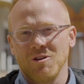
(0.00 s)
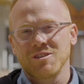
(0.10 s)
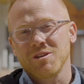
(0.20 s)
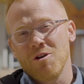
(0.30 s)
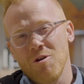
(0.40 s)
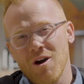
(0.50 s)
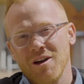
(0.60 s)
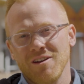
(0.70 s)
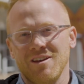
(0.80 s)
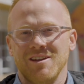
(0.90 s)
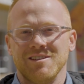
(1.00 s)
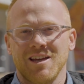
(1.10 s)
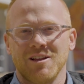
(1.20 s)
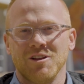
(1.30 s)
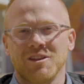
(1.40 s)
let's go on and
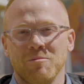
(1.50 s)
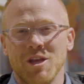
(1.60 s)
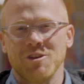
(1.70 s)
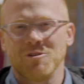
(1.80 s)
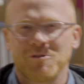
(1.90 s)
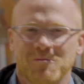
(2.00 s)
take a look at the menu.